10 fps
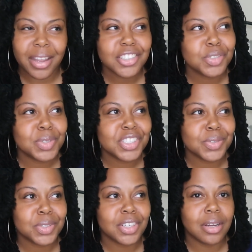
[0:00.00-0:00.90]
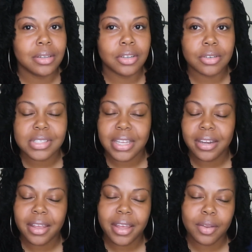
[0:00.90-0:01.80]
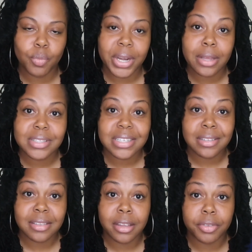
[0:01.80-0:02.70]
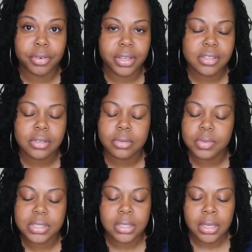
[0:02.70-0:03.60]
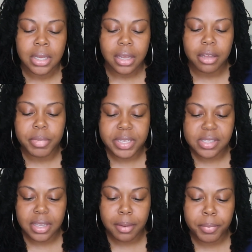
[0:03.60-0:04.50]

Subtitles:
I actually went to a girls' night and went out to eat the other day, so it was amazing.